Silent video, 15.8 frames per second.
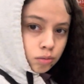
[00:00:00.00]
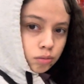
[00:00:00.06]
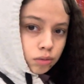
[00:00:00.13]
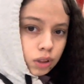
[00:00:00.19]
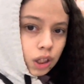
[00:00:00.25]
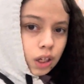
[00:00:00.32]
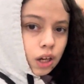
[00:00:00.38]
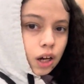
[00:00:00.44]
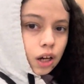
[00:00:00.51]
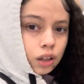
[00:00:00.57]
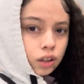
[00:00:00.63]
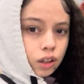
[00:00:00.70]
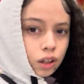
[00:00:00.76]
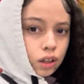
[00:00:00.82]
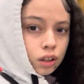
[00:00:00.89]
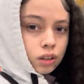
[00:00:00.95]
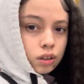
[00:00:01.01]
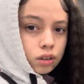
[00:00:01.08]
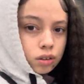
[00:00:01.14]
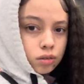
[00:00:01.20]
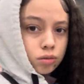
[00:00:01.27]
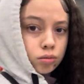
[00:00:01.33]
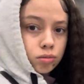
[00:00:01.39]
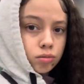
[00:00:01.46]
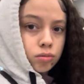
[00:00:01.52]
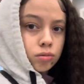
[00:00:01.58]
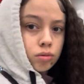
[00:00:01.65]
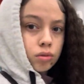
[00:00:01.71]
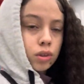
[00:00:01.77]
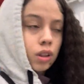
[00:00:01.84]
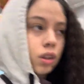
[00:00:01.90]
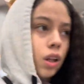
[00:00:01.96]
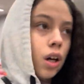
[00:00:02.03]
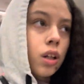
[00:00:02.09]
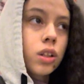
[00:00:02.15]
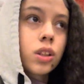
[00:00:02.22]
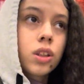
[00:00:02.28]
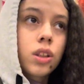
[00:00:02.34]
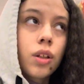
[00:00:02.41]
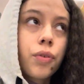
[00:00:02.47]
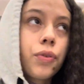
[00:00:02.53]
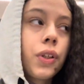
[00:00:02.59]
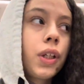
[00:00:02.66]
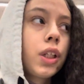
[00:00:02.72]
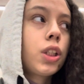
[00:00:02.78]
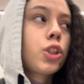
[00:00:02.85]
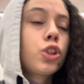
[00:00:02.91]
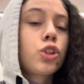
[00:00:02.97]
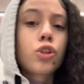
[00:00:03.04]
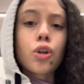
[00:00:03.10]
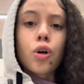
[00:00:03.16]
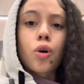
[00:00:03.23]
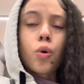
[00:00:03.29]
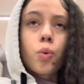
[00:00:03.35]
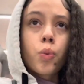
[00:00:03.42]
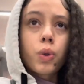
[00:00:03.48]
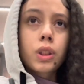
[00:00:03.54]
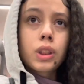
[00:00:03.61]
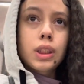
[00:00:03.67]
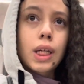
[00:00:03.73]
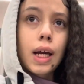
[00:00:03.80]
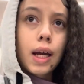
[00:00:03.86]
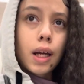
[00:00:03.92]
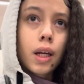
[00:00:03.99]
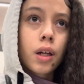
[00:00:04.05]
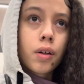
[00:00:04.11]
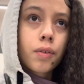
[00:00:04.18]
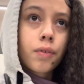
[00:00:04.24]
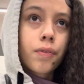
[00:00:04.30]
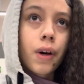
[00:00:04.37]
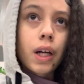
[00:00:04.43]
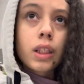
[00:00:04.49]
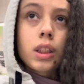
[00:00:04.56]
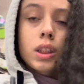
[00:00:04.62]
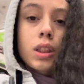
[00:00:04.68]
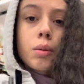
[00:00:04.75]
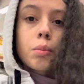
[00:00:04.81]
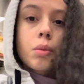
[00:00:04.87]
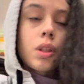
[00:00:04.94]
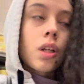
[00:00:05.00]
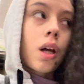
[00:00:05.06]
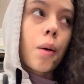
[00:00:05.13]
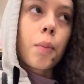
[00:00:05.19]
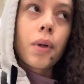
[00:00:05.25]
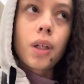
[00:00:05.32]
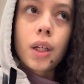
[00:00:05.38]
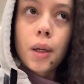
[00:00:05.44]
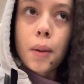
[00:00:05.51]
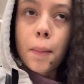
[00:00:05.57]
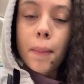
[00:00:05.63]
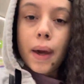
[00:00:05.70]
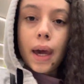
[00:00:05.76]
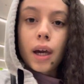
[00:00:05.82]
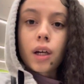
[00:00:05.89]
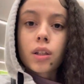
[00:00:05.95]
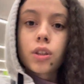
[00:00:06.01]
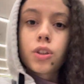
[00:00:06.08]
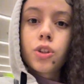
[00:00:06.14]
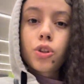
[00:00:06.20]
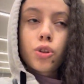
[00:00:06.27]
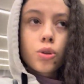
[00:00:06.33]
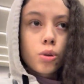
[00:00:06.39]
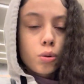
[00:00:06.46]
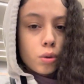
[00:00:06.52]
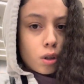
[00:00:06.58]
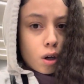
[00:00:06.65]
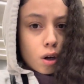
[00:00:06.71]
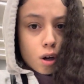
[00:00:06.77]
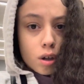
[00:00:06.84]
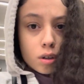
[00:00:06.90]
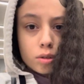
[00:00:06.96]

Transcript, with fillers: they got like a lot of stuff in here. So once I find something, I'm gonna get back to y'all.